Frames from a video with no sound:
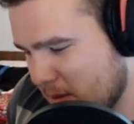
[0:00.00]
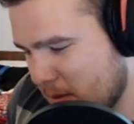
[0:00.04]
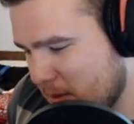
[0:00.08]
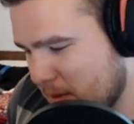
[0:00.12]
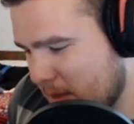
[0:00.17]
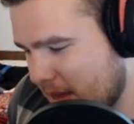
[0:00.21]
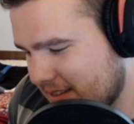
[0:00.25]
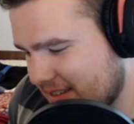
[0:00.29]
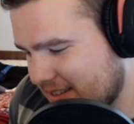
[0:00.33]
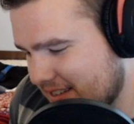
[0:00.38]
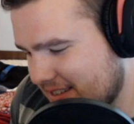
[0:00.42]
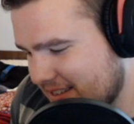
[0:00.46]

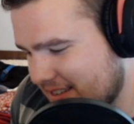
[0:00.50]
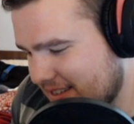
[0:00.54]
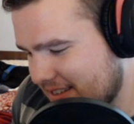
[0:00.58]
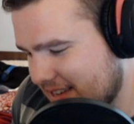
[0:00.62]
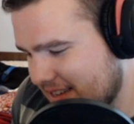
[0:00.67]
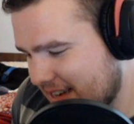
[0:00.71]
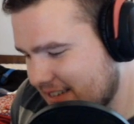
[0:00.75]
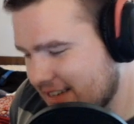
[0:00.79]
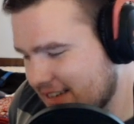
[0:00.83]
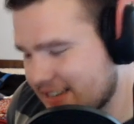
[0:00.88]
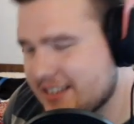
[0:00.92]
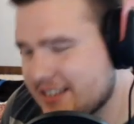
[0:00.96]

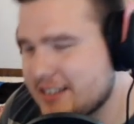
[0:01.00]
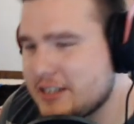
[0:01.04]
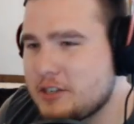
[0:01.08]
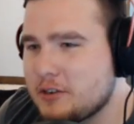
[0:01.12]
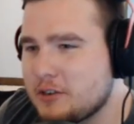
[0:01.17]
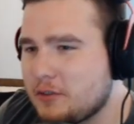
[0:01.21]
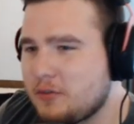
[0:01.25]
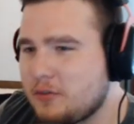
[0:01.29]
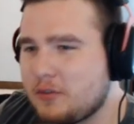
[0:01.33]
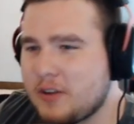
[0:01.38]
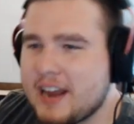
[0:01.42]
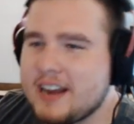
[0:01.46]
That doesn't
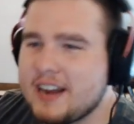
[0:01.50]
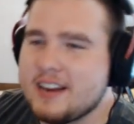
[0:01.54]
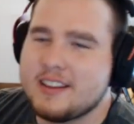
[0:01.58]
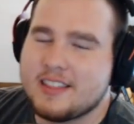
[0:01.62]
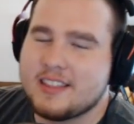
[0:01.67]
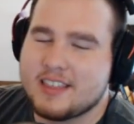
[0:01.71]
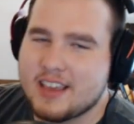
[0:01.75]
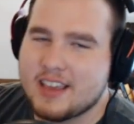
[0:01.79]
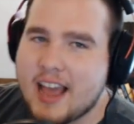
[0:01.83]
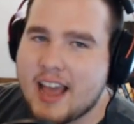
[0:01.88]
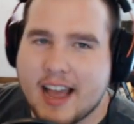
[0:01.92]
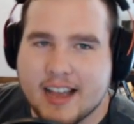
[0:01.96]
defend
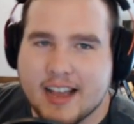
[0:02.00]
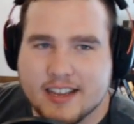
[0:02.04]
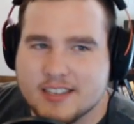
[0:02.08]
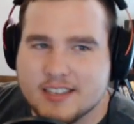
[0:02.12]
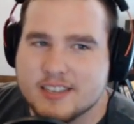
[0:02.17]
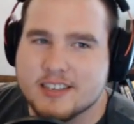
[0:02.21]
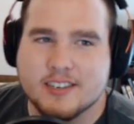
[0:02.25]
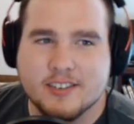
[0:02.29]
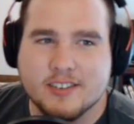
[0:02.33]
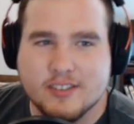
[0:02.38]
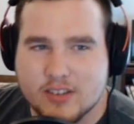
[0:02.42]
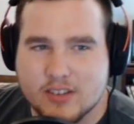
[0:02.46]
the
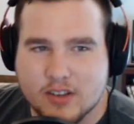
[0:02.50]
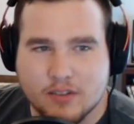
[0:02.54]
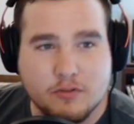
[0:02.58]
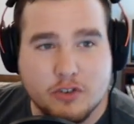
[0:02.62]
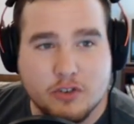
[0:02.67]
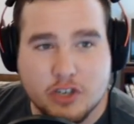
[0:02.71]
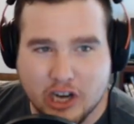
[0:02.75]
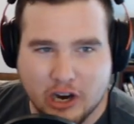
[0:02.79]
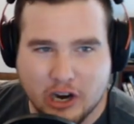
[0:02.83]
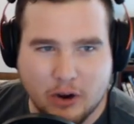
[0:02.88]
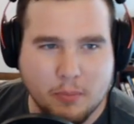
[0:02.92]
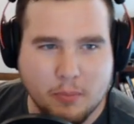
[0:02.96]
actions of
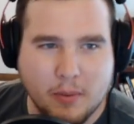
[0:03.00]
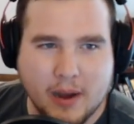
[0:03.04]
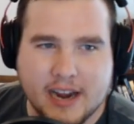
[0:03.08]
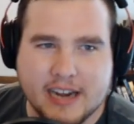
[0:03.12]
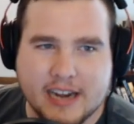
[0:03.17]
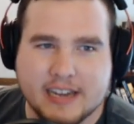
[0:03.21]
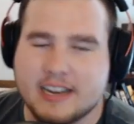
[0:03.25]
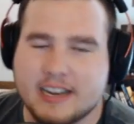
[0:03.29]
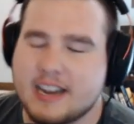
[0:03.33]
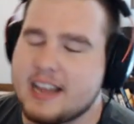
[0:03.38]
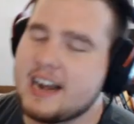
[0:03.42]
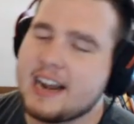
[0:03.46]
Joe
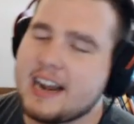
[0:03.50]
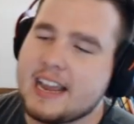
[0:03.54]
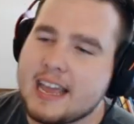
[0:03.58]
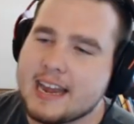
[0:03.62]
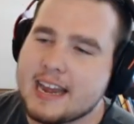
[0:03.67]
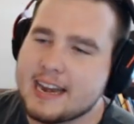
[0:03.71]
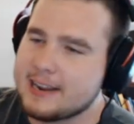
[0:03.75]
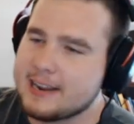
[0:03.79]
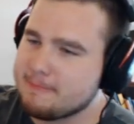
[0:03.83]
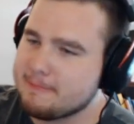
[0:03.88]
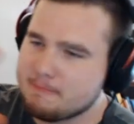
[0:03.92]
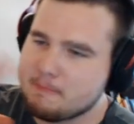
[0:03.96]
Biden. And I
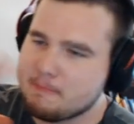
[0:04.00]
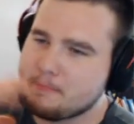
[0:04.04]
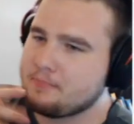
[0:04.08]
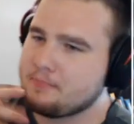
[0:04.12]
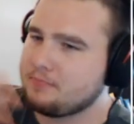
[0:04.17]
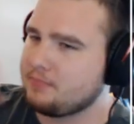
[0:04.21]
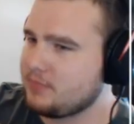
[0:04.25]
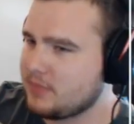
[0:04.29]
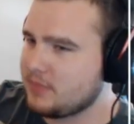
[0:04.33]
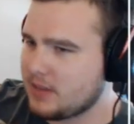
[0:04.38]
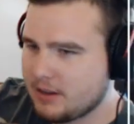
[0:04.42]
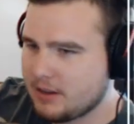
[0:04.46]
get it.
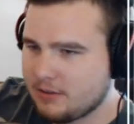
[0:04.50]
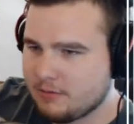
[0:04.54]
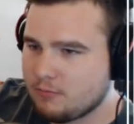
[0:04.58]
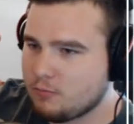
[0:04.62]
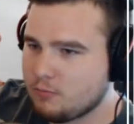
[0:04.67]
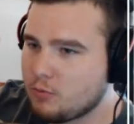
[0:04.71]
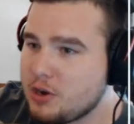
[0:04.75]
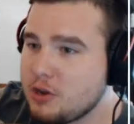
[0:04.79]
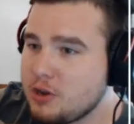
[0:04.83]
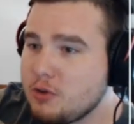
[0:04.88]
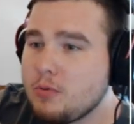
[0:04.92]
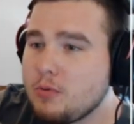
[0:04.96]

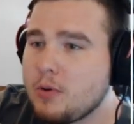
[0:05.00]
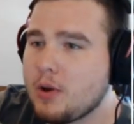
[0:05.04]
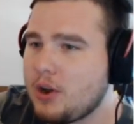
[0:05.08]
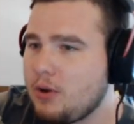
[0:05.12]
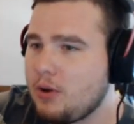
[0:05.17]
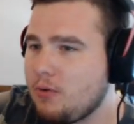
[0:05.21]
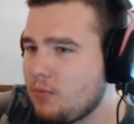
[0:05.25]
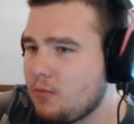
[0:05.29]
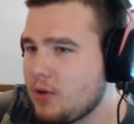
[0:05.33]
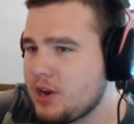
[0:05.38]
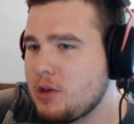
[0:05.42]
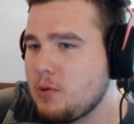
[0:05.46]
When
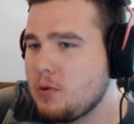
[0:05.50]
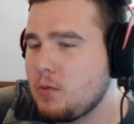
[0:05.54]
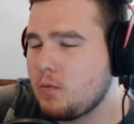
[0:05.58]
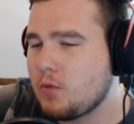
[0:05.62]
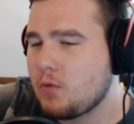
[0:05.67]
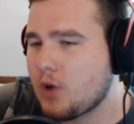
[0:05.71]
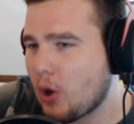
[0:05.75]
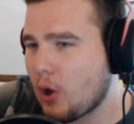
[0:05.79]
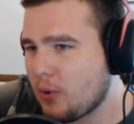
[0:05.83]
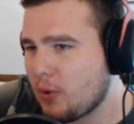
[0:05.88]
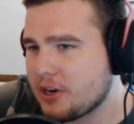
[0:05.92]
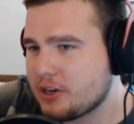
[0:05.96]
you
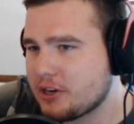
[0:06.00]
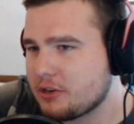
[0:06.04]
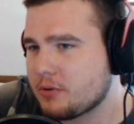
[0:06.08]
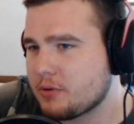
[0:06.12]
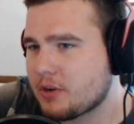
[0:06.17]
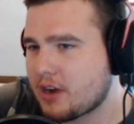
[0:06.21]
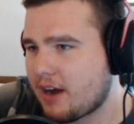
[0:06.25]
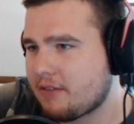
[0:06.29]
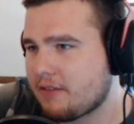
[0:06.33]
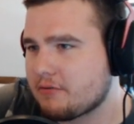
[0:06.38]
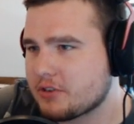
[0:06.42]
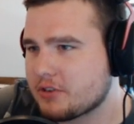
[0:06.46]
go into a
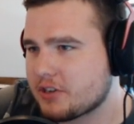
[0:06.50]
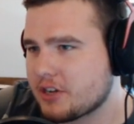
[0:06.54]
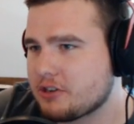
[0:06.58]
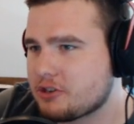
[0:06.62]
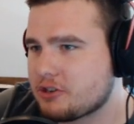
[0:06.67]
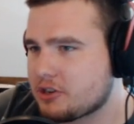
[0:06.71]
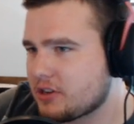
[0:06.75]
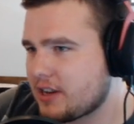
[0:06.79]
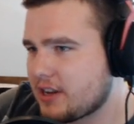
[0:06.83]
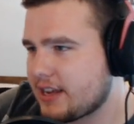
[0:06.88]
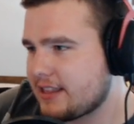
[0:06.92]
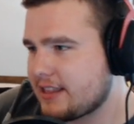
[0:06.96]

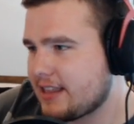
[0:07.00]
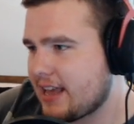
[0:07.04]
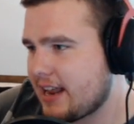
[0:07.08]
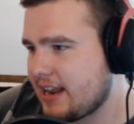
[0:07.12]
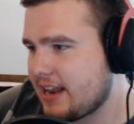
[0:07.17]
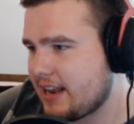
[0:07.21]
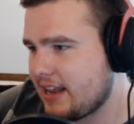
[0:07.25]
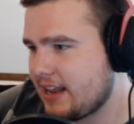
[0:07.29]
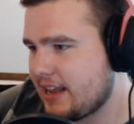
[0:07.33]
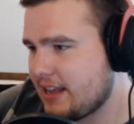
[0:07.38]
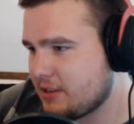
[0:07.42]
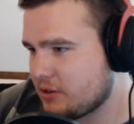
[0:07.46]
conversation like
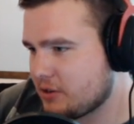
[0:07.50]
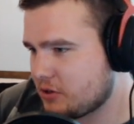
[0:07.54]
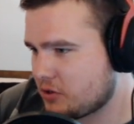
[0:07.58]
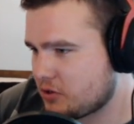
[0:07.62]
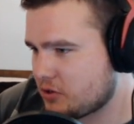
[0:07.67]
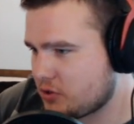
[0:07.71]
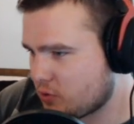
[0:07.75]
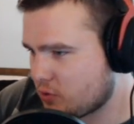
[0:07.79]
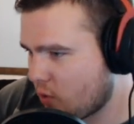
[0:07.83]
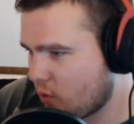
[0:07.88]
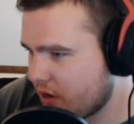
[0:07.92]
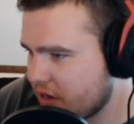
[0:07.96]
that in the
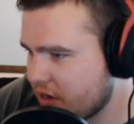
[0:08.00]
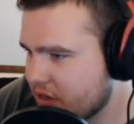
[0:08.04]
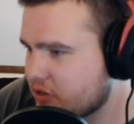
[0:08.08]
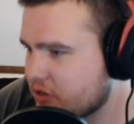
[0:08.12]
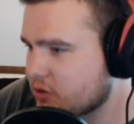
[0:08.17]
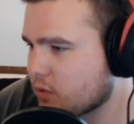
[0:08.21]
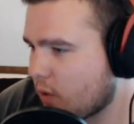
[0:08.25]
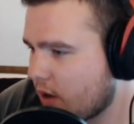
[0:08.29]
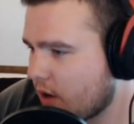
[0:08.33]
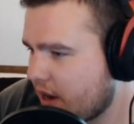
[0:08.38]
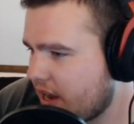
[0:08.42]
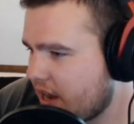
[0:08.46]

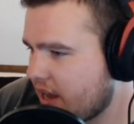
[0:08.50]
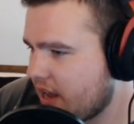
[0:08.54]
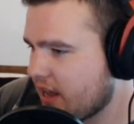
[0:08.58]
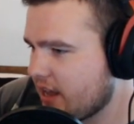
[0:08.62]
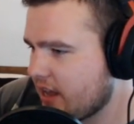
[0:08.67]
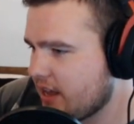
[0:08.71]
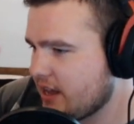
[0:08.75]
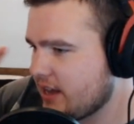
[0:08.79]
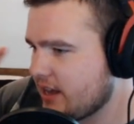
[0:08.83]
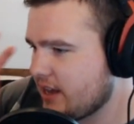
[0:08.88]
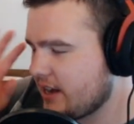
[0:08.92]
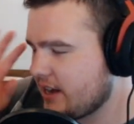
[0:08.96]
2020,
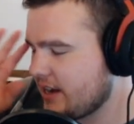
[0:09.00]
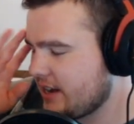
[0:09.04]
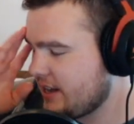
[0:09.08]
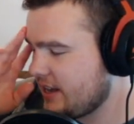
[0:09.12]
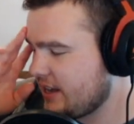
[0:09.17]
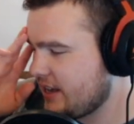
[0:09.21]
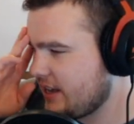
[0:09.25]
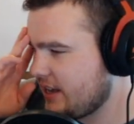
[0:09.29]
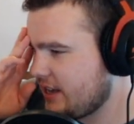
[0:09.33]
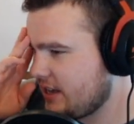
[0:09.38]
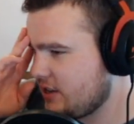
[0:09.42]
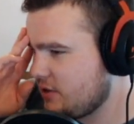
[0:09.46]

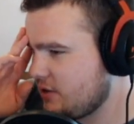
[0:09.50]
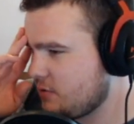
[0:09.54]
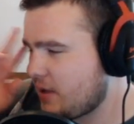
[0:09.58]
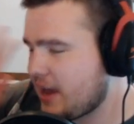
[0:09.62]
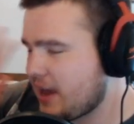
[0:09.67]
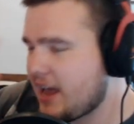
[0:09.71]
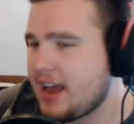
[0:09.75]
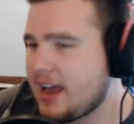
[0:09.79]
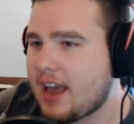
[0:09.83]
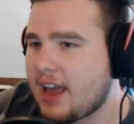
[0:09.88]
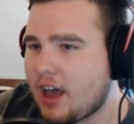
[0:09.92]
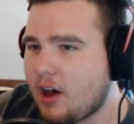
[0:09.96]
you
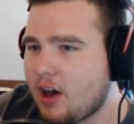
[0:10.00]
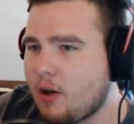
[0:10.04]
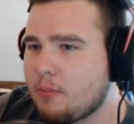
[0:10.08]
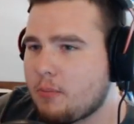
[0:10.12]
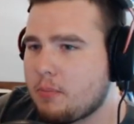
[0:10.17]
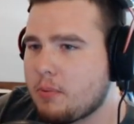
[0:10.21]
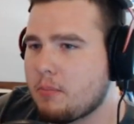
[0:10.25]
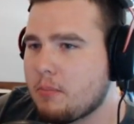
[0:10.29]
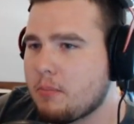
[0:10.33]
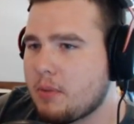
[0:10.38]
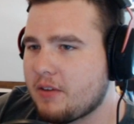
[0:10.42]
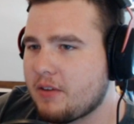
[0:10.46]
can't
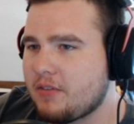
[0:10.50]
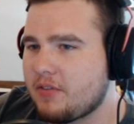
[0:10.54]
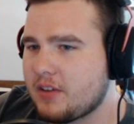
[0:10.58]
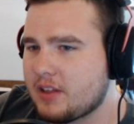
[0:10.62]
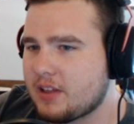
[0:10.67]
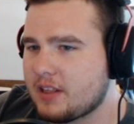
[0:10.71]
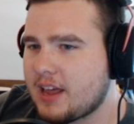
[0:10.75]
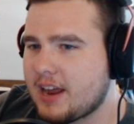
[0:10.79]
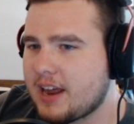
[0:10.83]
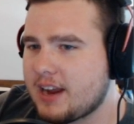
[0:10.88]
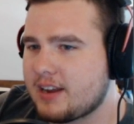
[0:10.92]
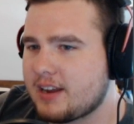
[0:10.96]
help but
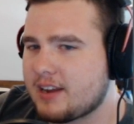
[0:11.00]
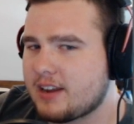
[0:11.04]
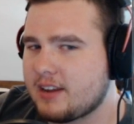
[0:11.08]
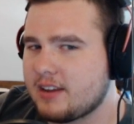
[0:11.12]
feel like